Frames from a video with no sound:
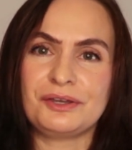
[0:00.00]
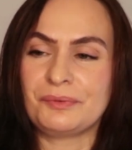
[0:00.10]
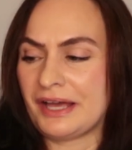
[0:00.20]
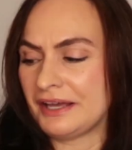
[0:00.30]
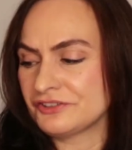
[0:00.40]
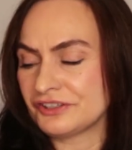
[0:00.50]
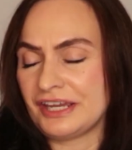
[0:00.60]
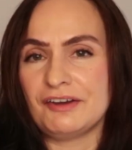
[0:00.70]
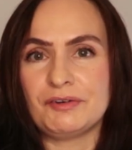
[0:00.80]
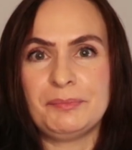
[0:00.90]
It will actually
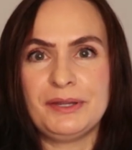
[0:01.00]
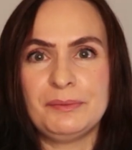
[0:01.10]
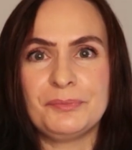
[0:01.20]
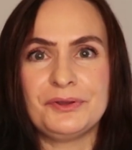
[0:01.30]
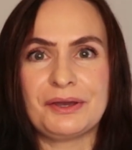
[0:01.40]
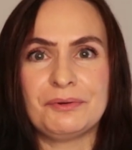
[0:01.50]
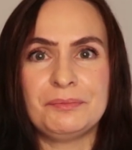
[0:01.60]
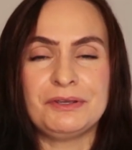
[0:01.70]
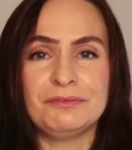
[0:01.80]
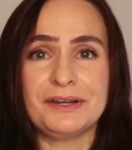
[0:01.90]
have a pimple that will
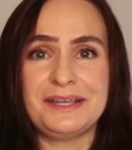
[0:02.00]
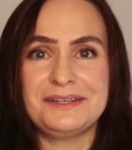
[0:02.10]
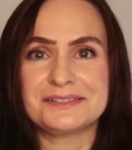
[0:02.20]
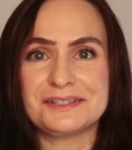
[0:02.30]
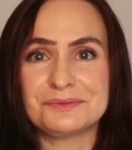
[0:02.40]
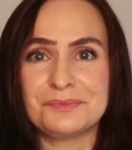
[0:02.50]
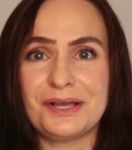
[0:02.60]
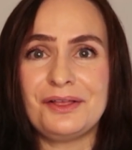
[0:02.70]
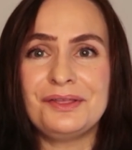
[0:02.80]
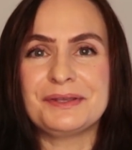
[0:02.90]
be raised as
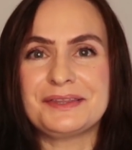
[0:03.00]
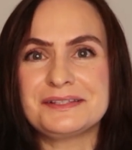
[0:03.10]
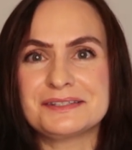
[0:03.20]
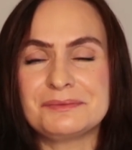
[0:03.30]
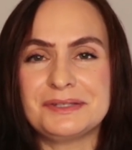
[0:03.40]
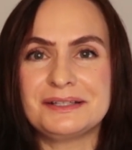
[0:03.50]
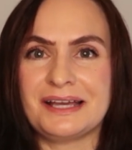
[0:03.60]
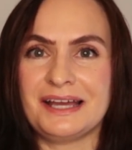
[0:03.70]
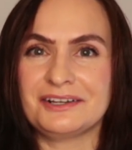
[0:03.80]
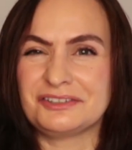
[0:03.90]
well, but that's something
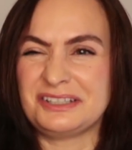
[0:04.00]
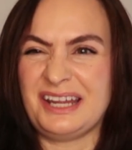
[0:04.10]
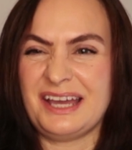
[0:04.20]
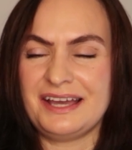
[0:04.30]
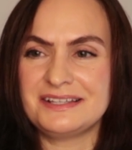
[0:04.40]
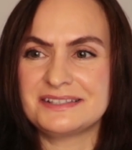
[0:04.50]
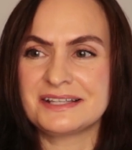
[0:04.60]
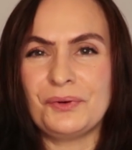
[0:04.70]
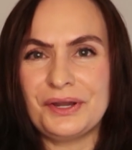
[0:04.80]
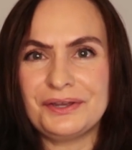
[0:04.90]
that actually has
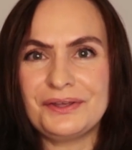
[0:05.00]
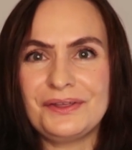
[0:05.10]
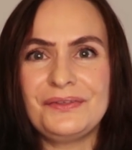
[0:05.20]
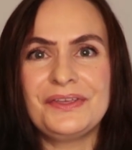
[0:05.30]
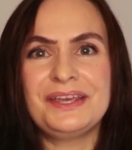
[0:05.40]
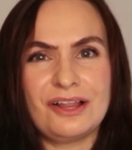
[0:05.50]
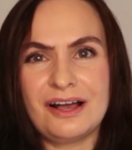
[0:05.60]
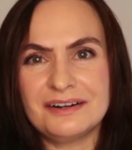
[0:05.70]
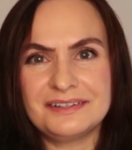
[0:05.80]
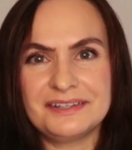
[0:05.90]
oil
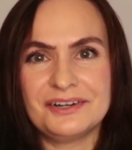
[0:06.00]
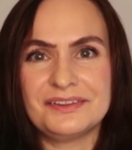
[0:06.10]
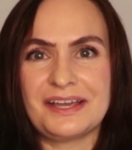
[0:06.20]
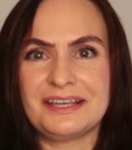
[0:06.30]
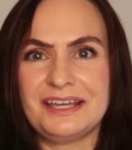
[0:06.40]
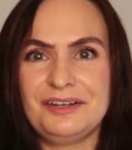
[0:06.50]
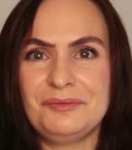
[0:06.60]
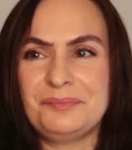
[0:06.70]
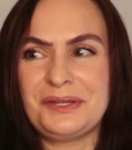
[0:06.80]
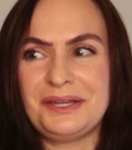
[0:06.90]
clogged in there that
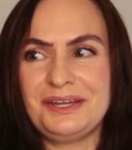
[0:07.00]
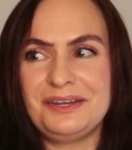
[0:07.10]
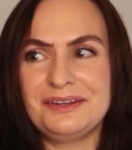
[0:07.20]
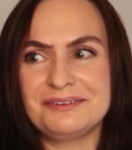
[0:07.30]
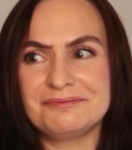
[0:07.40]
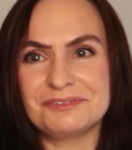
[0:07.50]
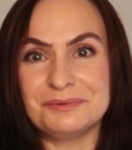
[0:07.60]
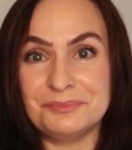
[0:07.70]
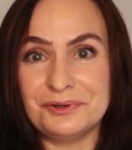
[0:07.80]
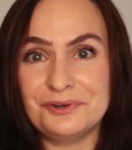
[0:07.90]
can be
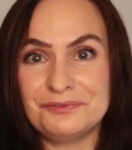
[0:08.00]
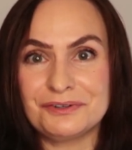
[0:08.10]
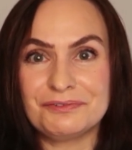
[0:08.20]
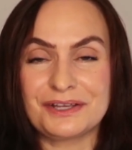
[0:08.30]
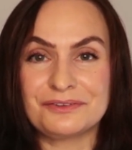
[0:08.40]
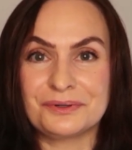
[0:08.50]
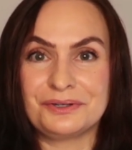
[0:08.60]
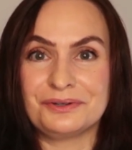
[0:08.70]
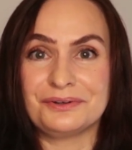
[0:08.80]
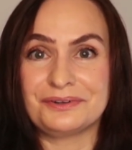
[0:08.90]
removed if that's what
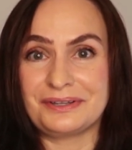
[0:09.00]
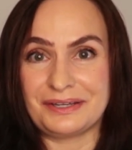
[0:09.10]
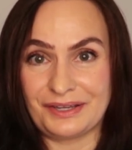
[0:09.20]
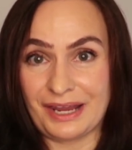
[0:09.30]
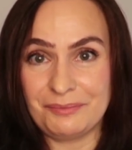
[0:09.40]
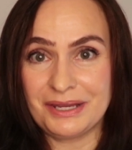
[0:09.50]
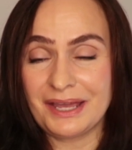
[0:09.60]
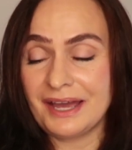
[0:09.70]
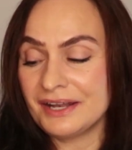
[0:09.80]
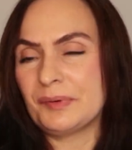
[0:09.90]
you're aiming
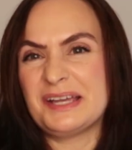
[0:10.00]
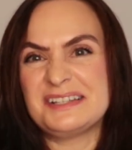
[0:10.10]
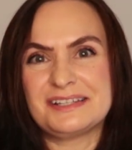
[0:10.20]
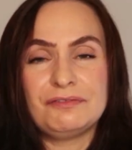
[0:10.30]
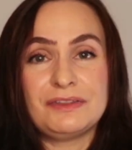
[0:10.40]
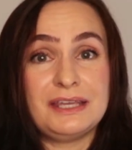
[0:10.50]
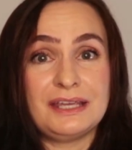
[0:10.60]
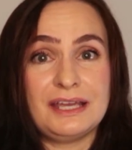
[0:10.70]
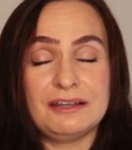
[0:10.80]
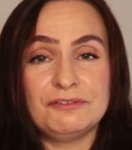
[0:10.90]
at. But if they
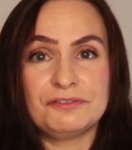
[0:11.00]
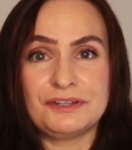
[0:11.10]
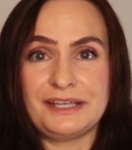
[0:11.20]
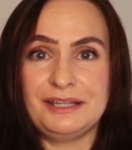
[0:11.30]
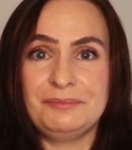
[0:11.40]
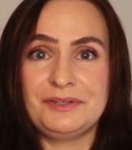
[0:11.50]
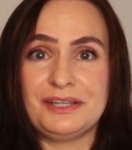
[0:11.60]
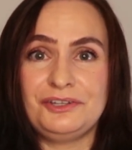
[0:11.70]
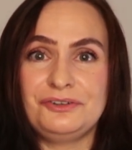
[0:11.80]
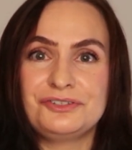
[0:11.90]
get inflamed
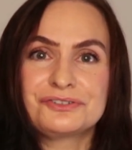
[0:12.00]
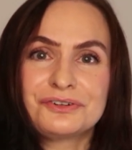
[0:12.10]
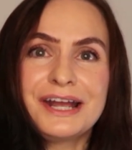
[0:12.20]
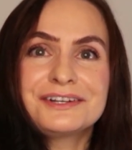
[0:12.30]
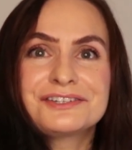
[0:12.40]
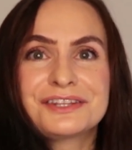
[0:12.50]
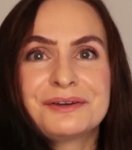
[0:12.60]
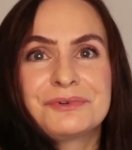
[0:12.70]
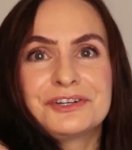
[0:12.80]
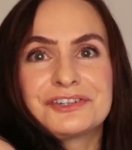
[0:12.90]
and you scratch
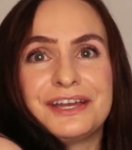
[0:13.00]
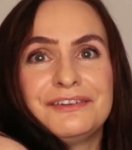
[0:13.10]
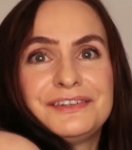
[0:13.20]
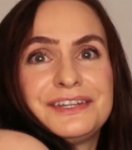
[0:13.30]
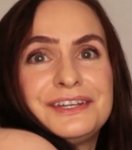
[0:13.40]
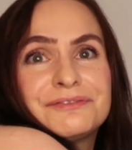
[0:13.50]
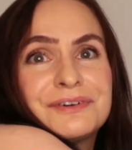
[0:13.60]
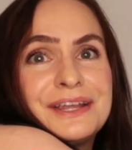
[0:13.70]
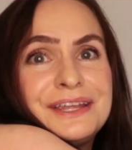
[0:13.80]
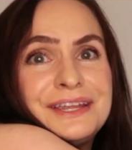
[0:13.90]
them, which I did
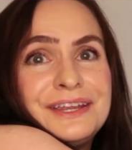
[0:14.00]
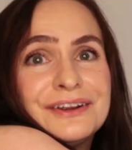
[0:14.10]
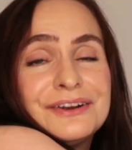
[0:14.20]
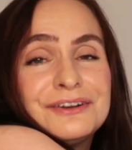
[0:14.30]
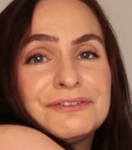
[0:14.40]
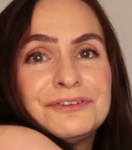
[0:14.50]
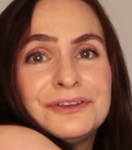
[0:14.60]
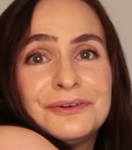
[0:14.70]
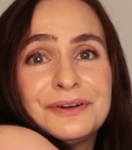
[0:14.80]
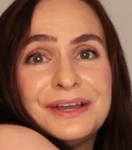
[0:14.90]
right here in a
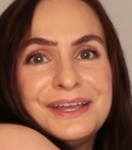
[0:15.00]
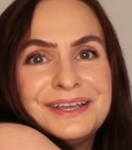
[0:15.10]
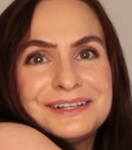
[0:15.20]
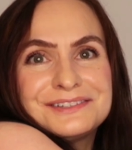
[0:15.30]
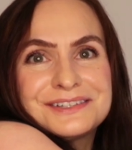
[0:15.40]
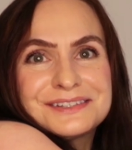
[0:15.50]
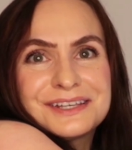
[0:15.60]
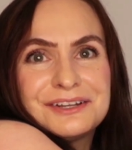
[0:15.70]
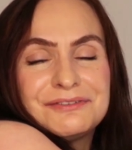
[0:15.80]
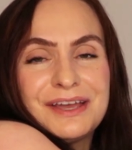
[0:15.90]
few, it's just
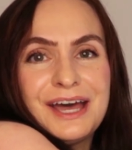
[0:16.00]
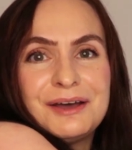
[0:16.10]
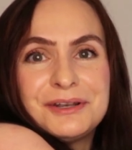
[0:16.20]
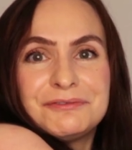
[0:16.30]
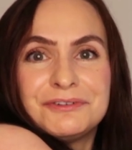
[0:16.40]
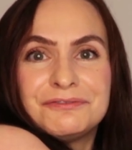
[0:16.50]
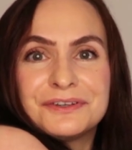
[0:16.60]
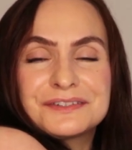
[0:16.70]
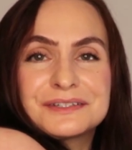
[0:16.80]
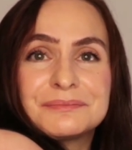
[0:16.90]
kind of a habit. If you
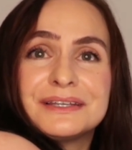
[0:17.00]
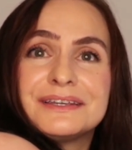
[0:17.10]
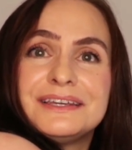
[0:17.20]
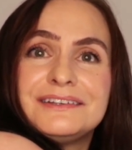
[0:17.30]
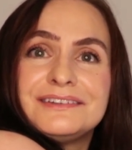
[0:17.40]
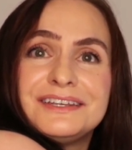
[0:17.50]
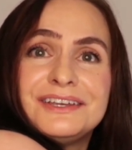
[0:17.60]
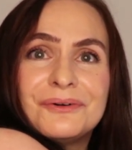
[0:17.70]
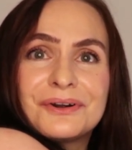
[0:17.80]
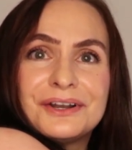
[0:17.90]
feel something
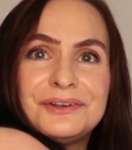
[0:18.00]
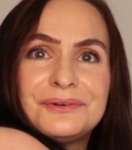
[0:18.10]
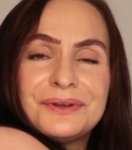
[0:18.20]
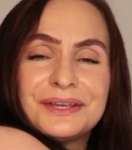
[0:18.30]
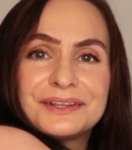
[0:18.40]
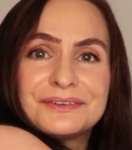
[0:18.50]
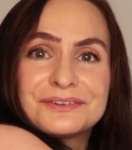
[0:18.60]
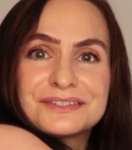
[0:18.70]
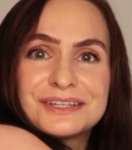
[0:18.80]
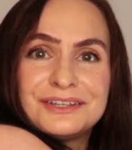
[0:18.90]
itchy or annoying on
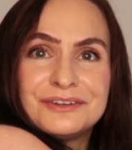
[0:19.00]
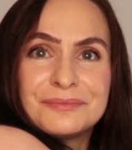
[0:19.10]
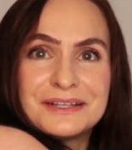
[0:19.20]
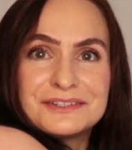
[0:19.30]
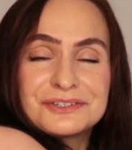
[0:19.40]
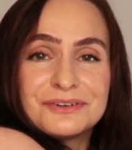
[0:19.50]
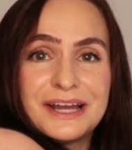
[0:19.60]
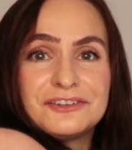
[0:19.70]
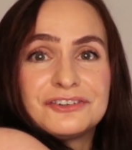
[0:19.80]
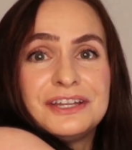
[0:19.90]
your skin, you might
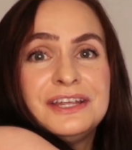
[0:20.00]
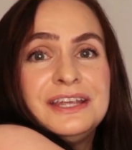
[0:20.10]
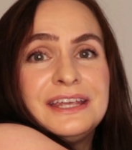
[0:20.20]
scratch it.